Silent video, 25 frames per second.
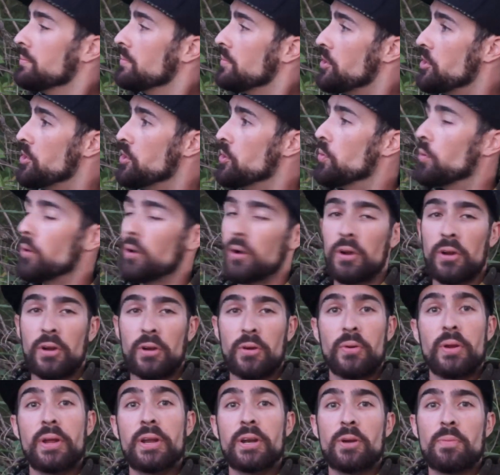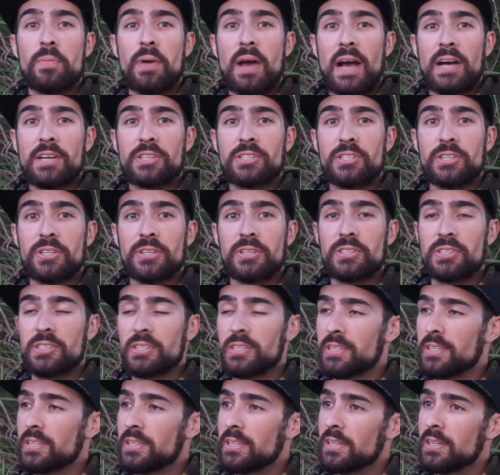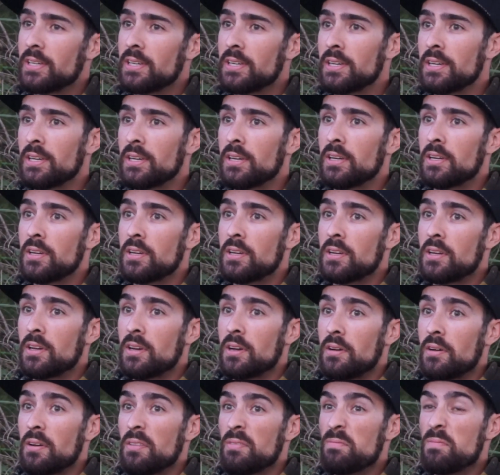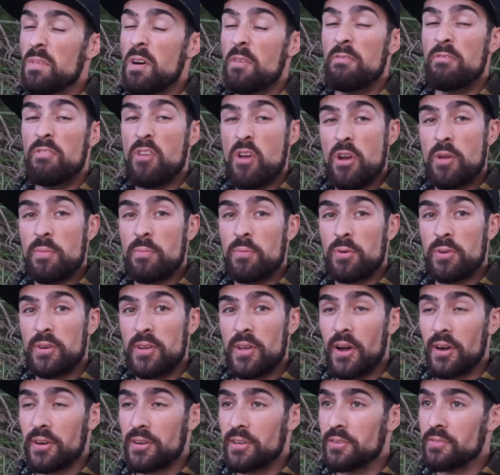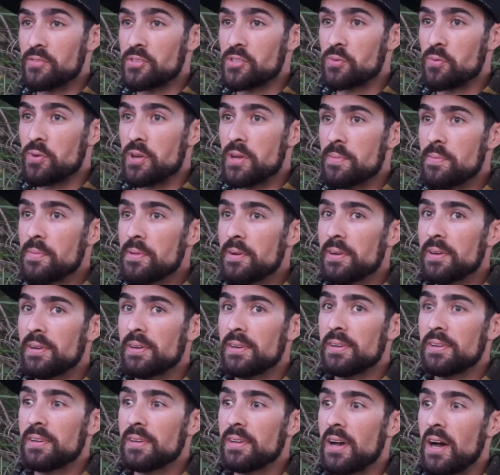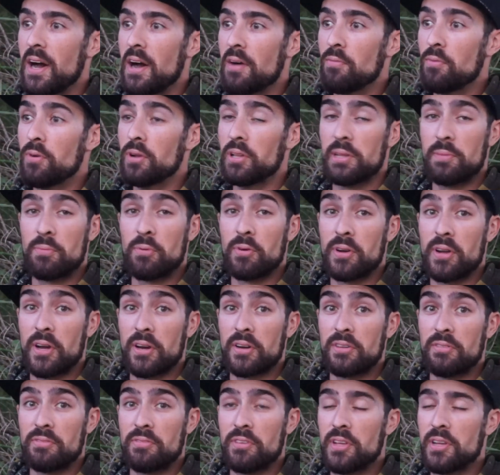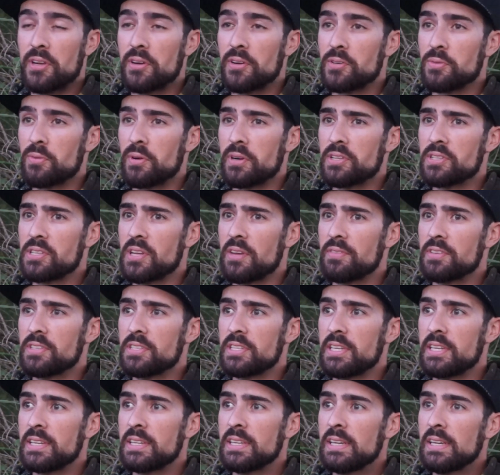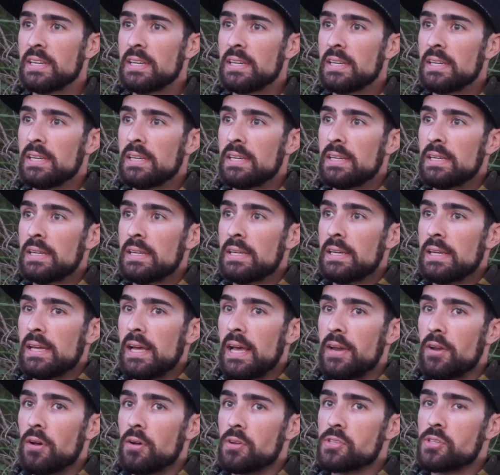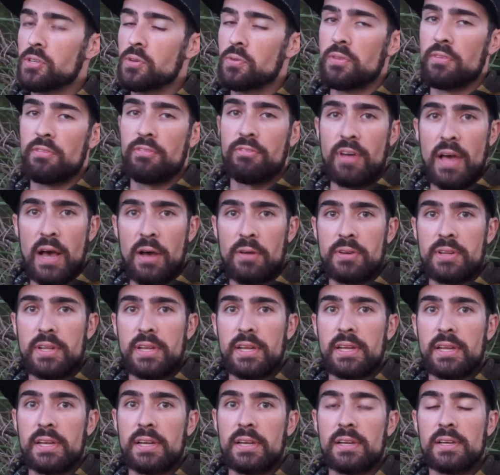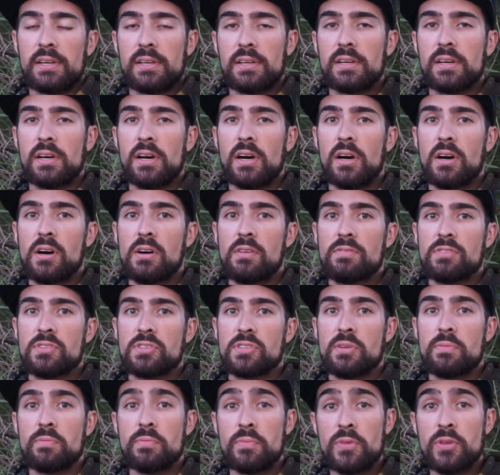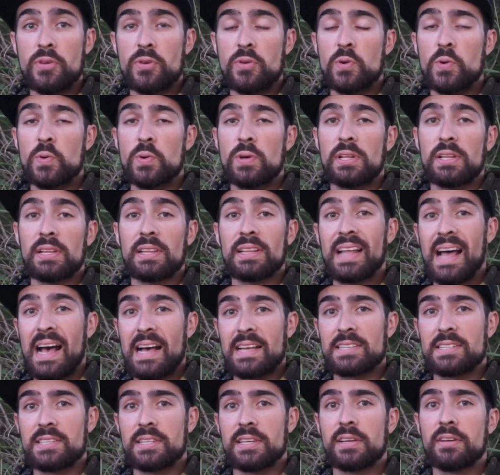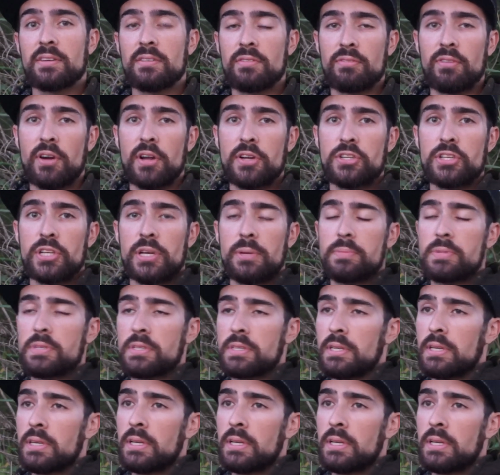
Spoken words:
Newer, greener pastures, a very productive swim, a really productive year 2017, and also the founding of some new lasting friendships.